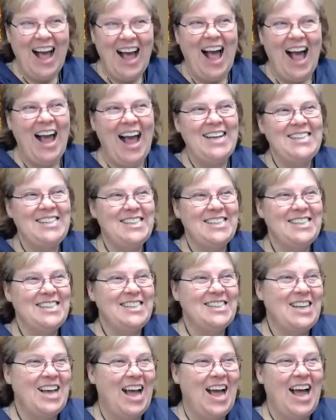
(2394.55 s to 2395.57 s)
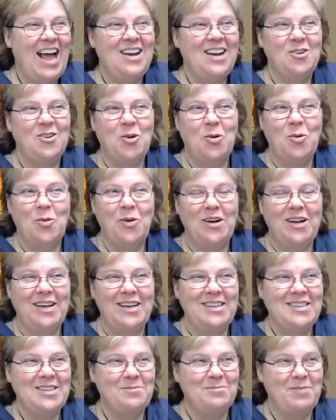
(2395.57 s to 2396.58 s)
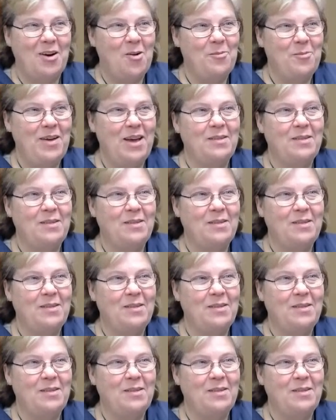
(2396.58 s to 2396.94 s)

I don't know what it is about me.